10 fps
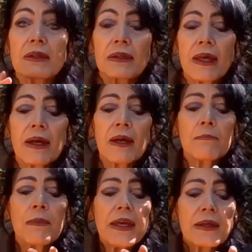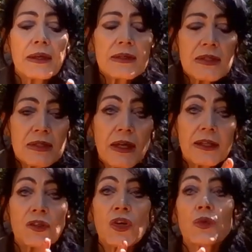that I make a
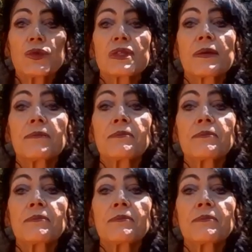side note,